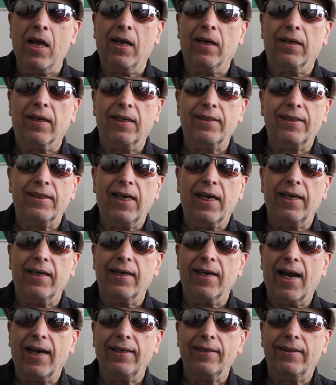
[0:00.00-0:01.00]
let's say
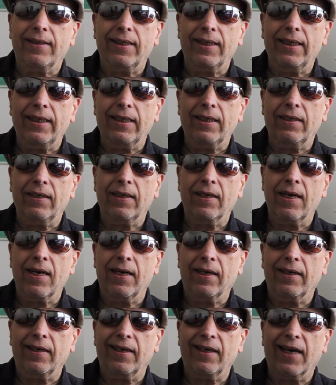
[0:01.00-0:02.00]

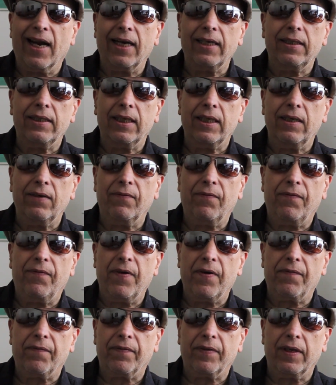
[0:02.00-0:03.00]

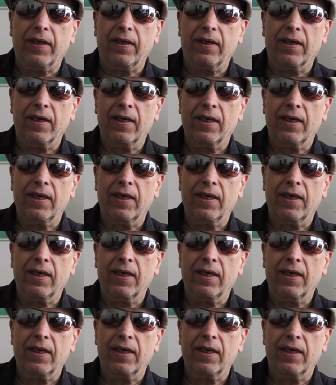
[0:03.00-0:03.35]
1950.